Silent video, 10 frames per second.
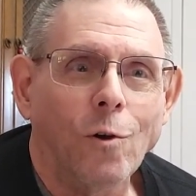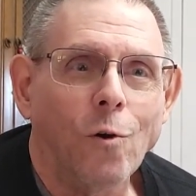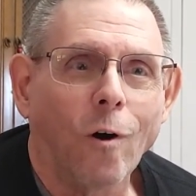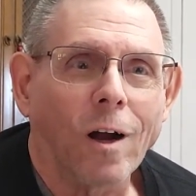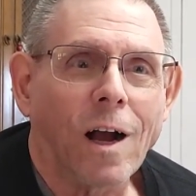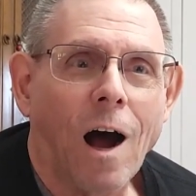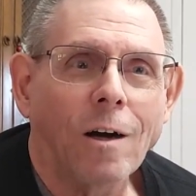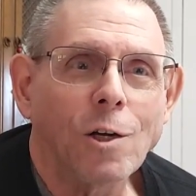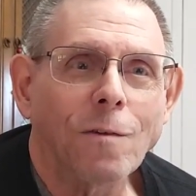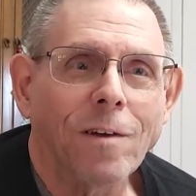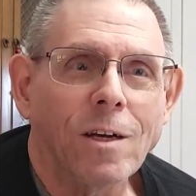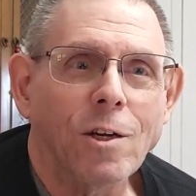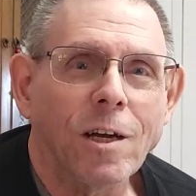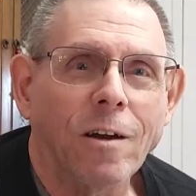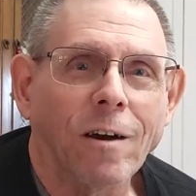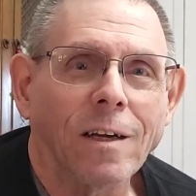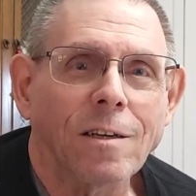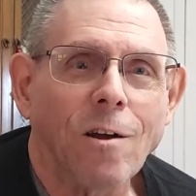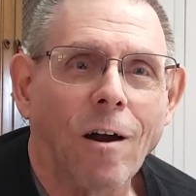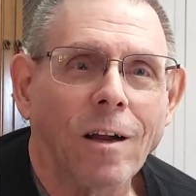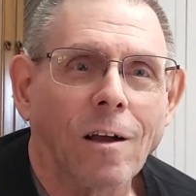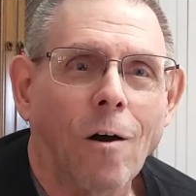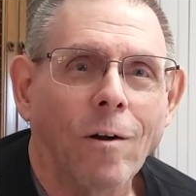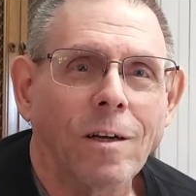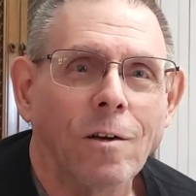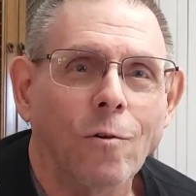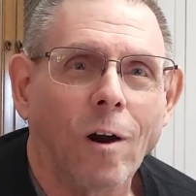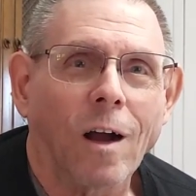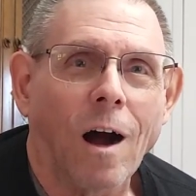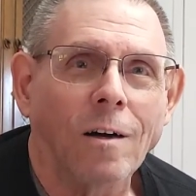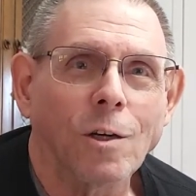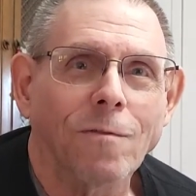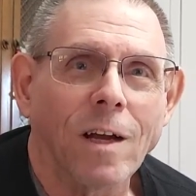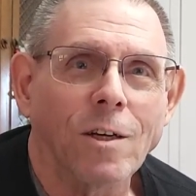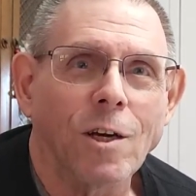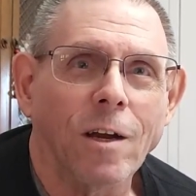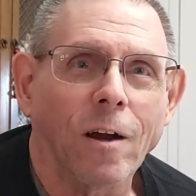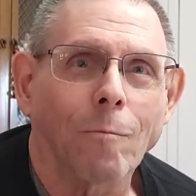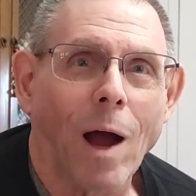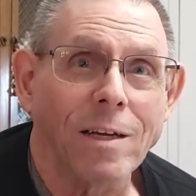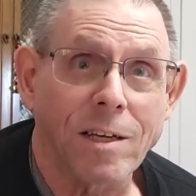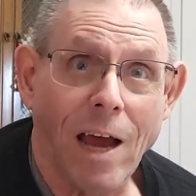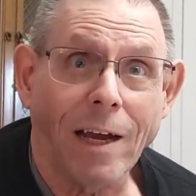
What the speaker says: Newark College of Engineering, started going to Newark College of Engineering, my